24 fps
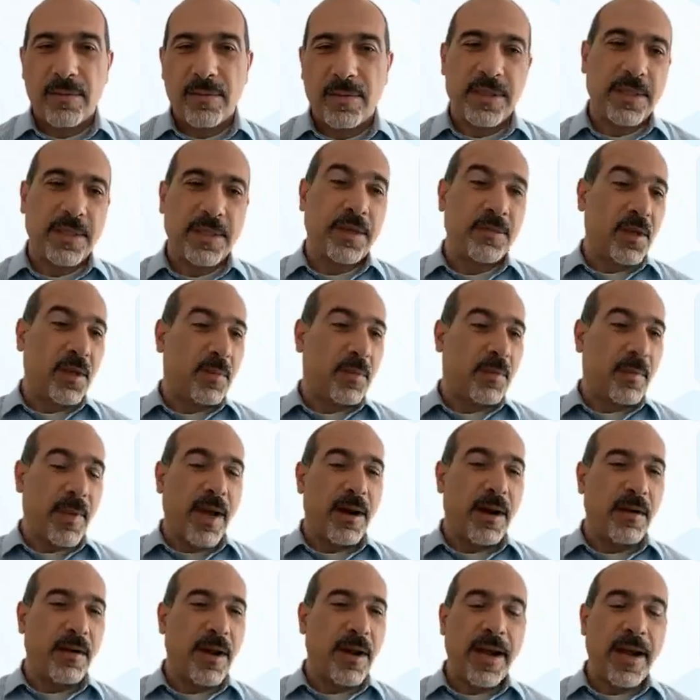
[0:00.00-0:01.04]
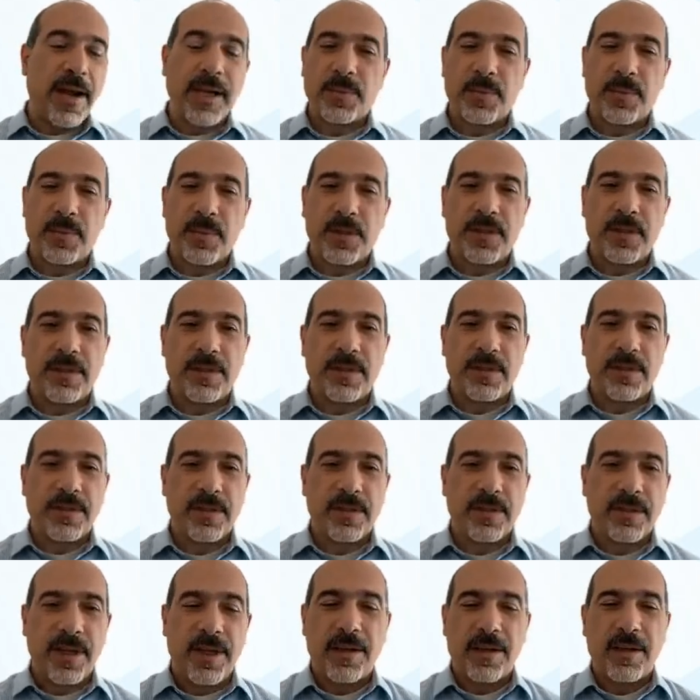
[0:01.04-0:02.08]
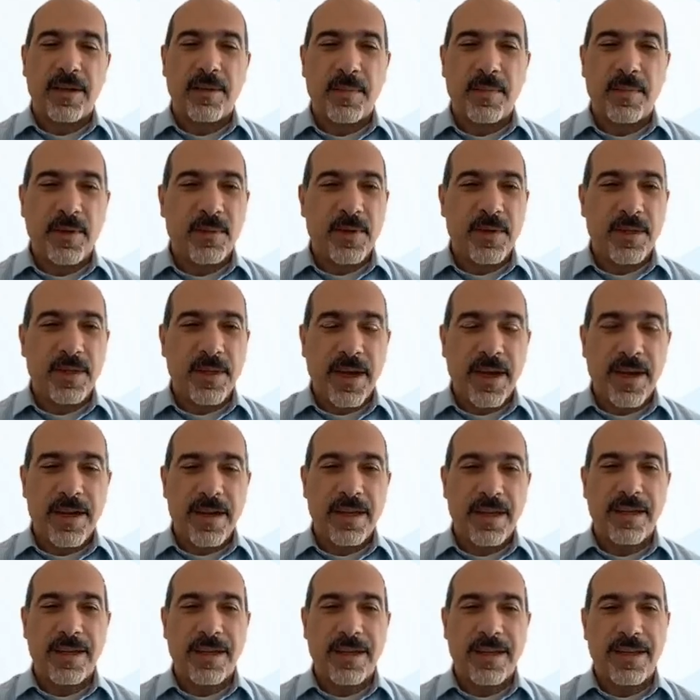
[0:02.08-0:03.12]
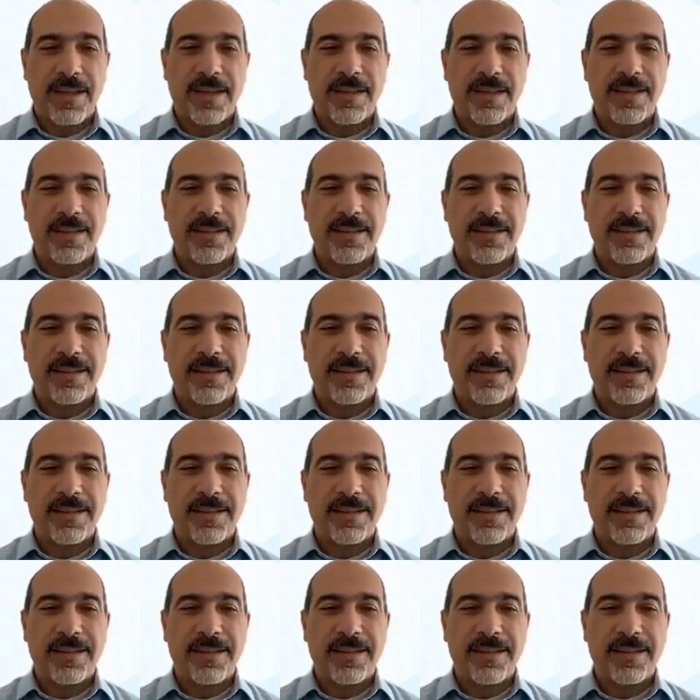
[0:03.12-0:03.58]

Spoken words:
with subject matter experts that could be residing in